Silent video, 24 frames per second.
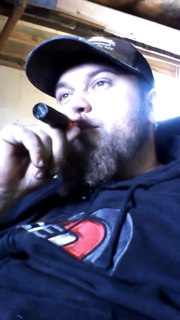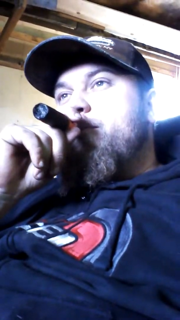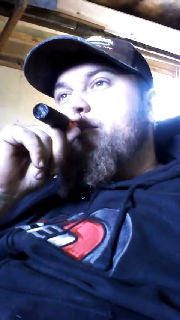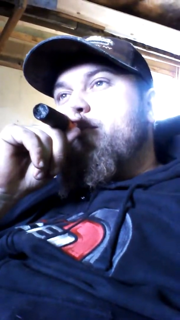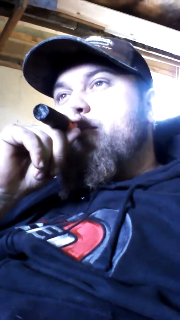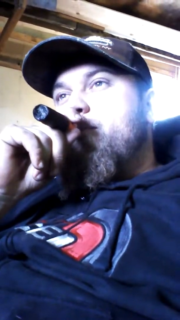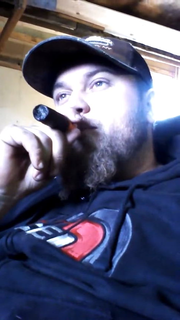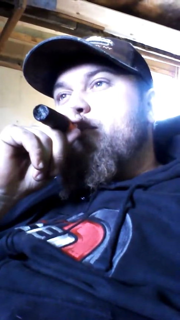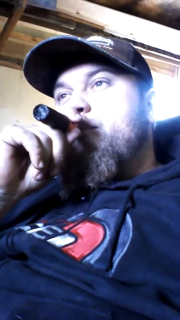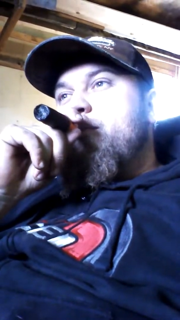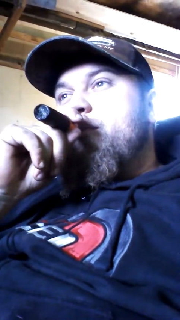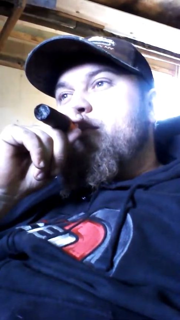
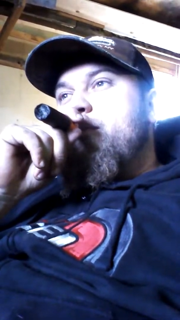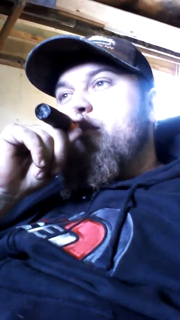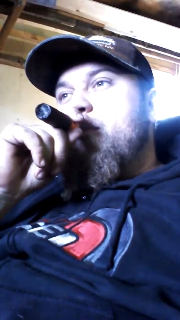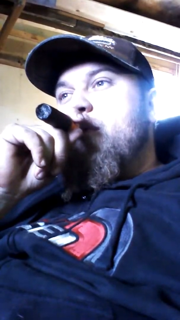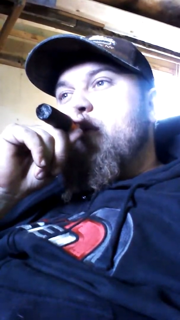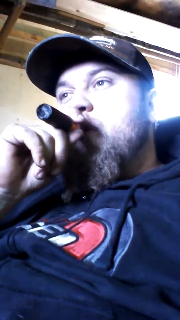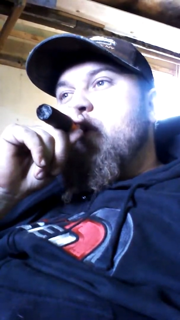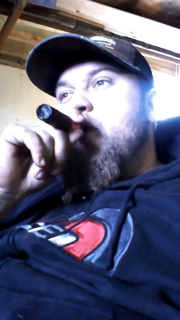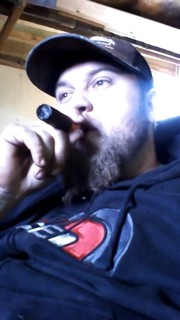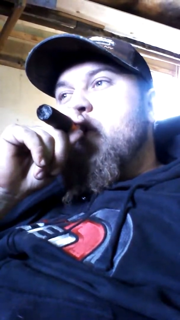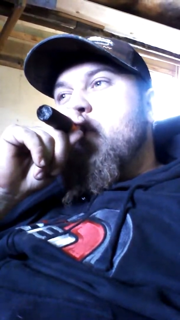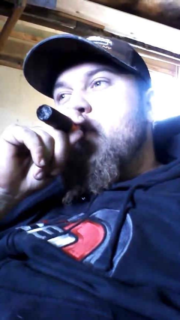
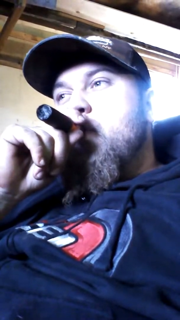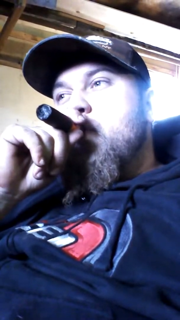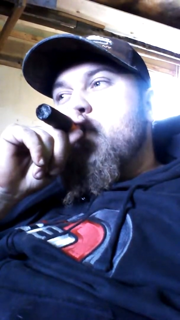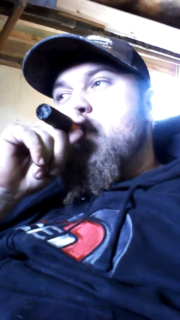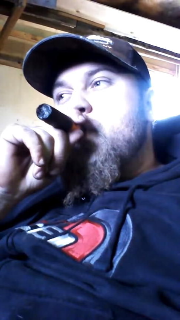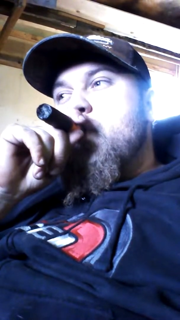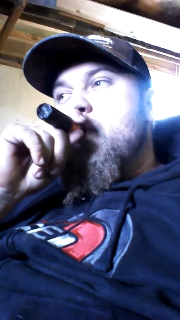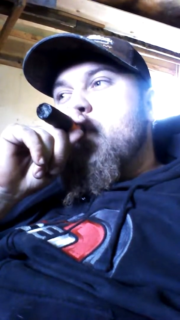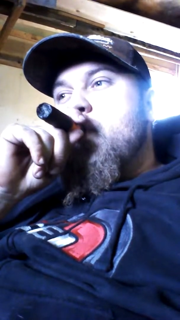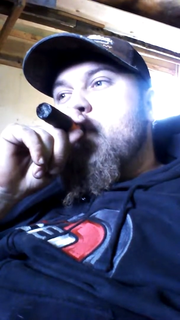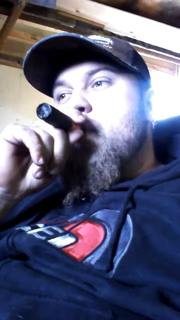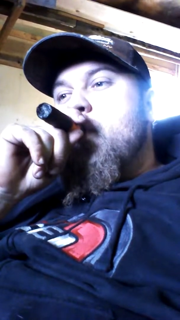
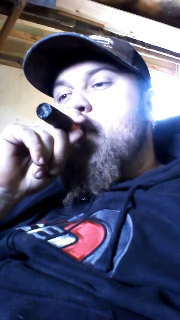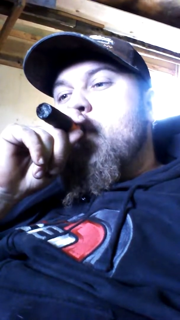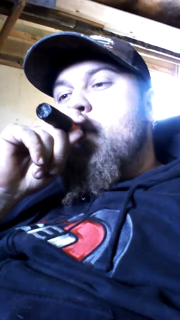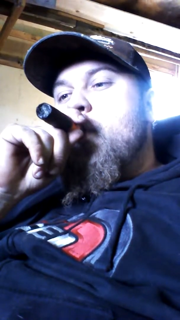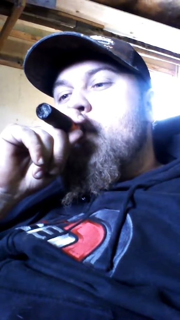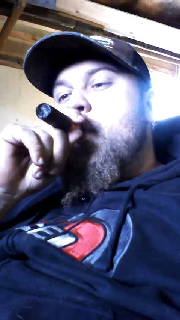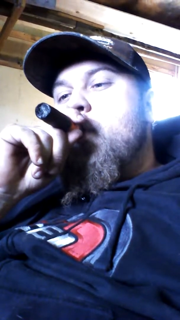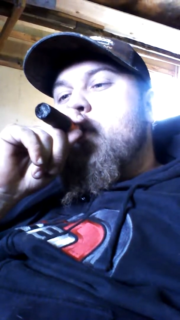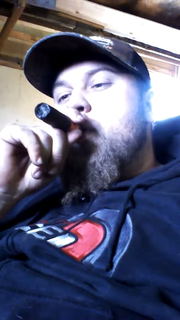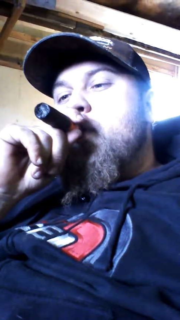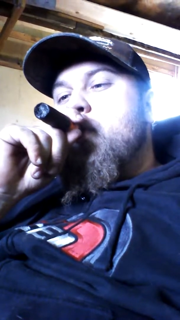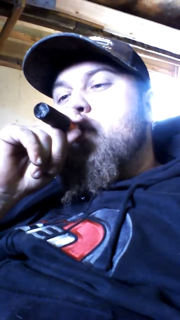
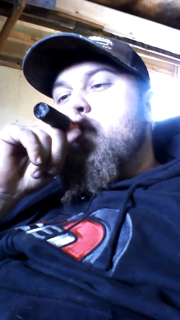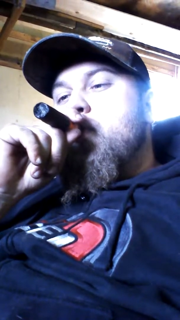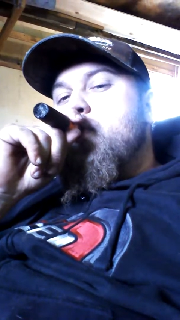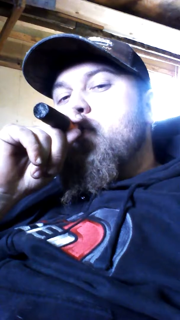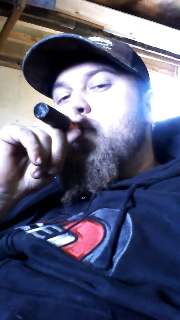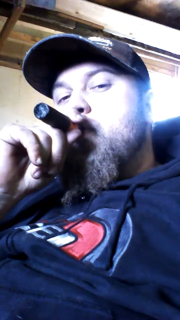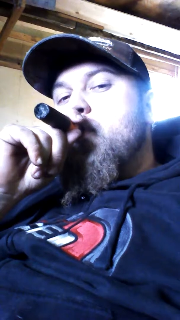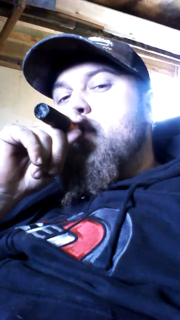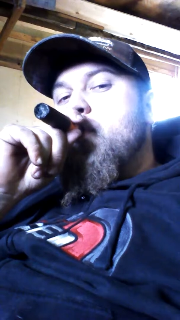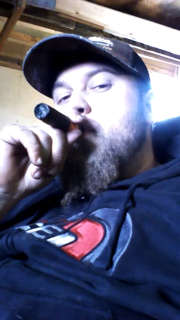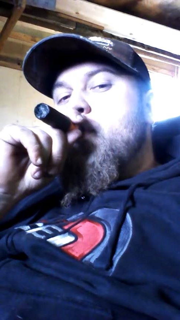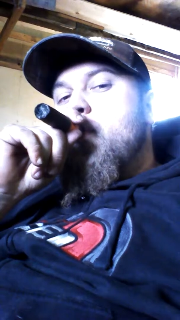
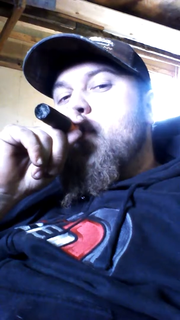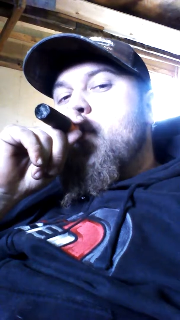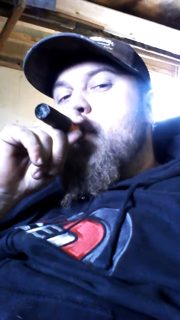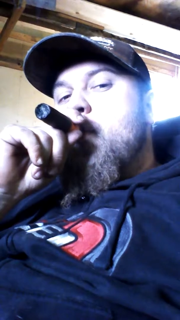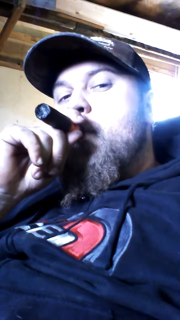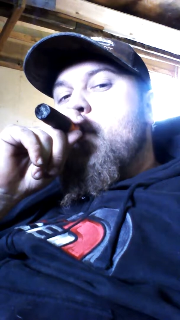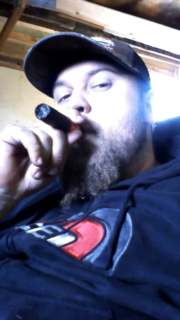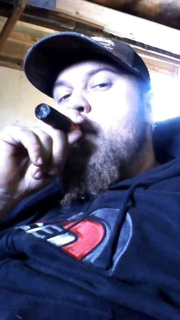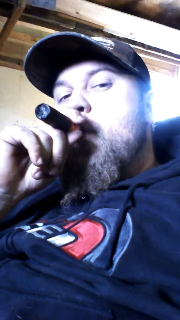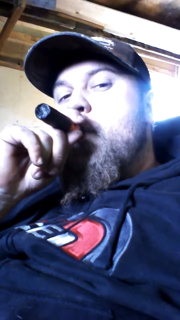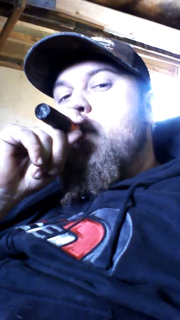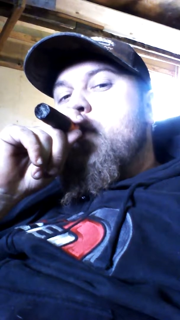
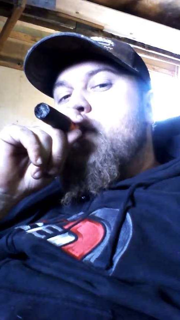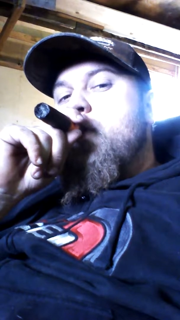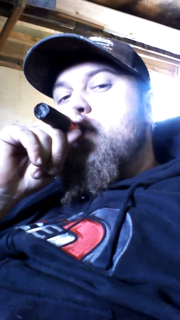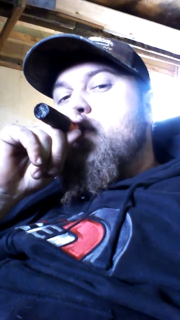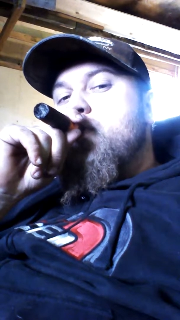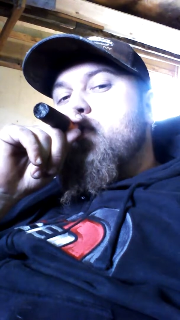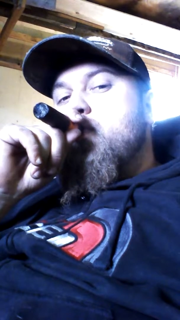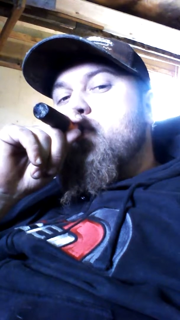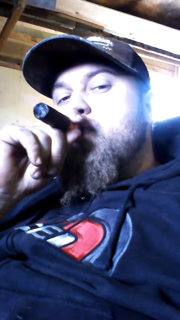No one is speaking in this clip.